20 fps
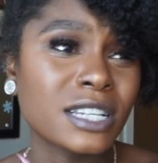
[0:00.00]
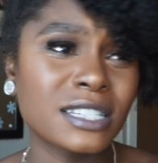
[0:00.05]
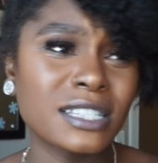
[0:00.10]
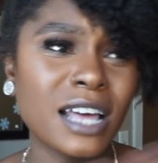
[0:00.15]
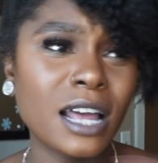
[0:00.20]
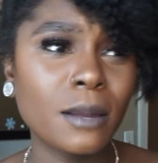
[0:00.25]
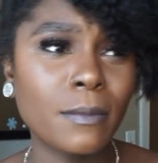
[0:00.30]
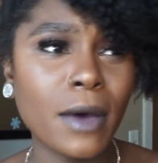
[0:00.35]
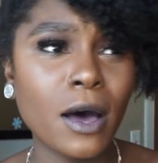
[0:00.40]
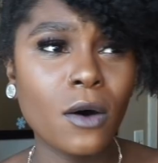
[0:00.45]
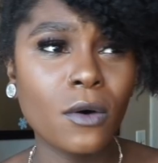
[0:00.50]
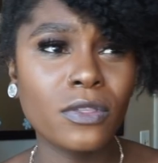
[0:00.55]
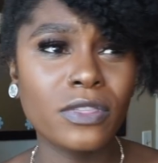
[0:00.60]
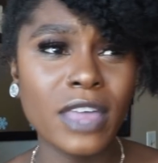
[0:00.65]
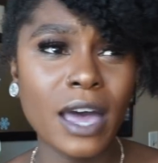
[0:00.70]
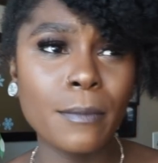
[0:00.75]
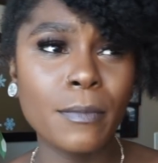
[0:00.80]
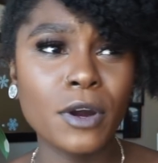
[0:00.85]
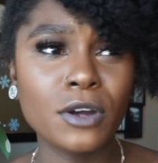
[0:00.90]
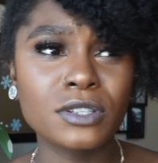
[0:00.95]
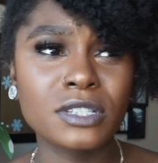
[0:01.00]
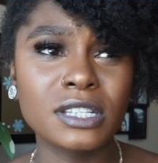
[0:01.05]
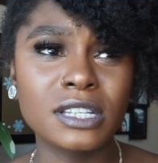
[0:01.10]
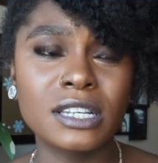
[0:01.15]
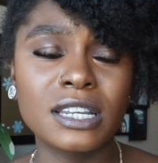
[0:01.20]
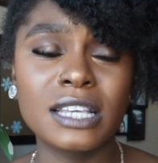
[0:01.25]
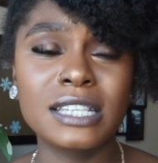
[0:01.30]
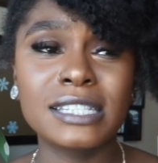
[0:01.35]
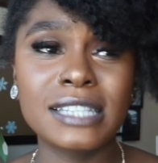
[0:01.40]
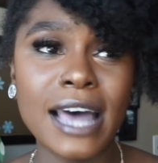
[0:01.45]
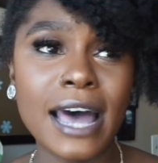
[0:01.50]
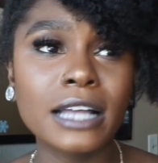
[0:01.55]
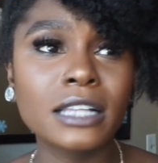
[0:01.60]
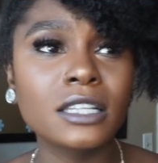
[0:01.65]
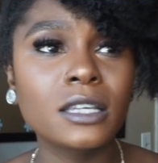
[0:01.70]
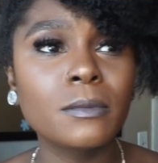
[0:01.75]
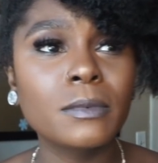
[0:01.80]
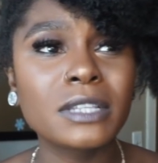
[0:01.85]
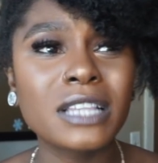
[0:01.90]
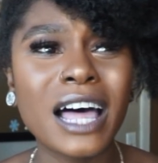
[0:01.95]
It's not about that person
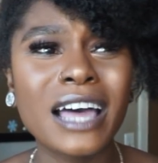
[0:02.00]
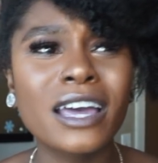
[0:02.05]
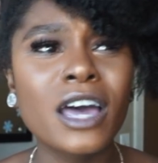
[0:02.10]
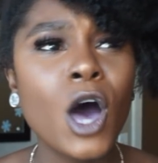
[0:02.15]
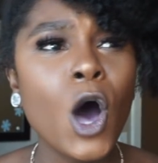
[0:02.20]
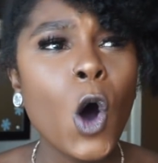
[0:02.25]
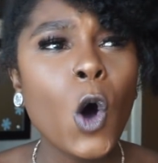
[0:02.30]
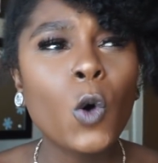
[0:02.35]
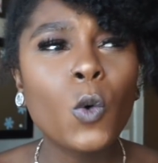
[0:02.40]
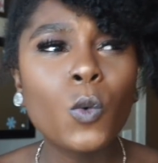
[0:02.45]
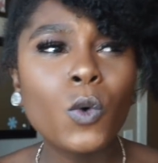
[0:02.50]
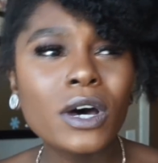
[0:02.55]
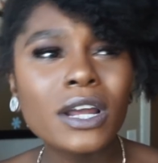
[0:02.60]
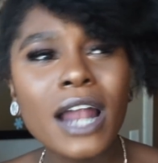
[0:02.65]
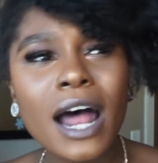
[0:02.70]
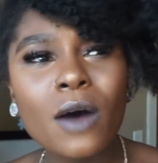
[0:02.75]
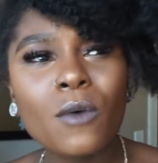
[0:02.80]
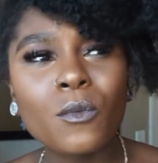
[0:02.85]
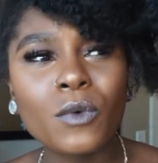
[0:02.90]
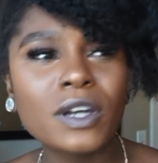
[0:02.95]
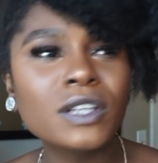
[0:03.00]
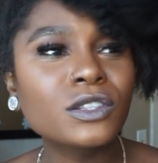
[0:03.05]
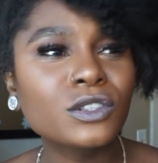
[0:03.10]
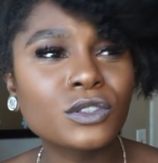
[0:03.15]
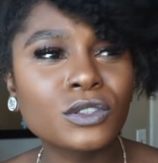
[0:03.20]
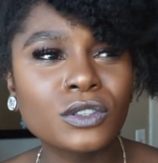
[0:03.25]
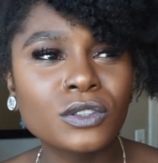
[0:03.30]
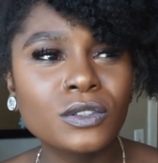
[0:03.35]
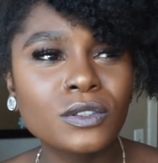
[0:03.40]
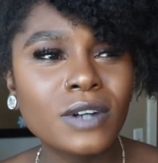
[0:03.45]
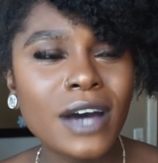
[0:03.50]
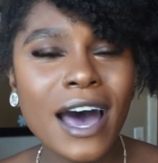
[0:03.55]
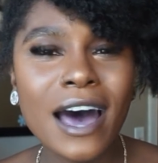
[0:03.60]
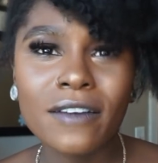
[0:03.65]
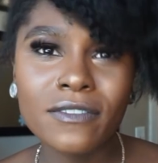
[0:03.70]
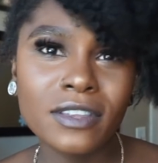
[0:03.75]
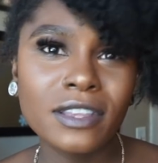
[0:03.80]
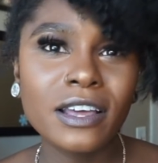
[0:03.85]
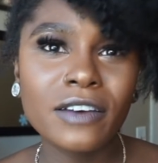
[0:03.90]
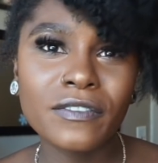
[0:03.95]
exactly, but like what I went through
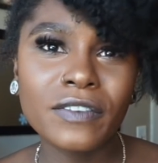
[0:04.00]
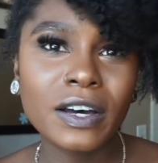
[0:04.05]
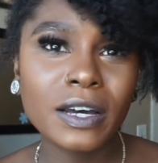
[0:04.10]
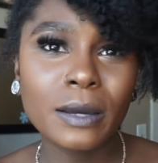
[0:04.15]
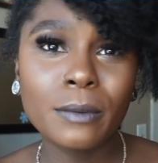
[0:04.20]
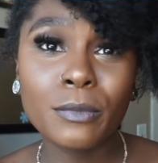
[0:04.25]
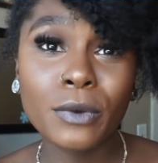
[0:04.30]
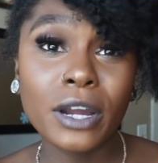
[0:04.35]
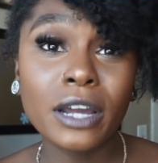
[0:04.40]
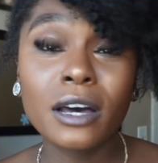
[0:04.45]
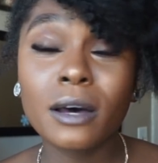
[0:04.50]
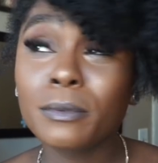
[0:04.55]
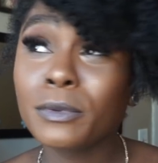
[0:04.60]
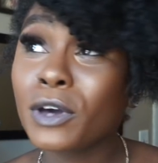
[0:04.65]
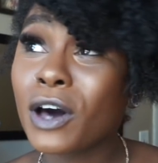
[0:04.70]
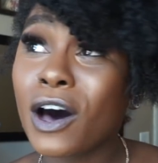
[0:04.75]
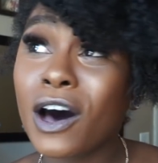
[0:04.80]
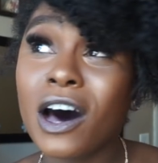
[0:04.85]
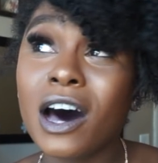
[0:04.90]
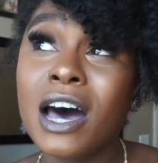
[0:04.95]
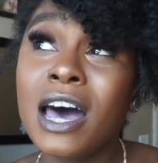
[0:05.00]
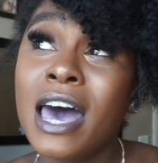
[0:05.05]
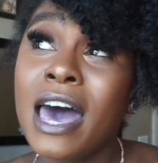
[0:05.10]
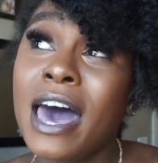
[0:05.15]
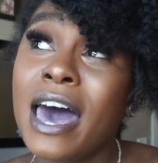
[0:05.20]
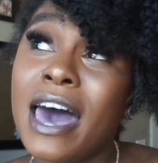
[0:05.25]
after that fucking breakup, y'all.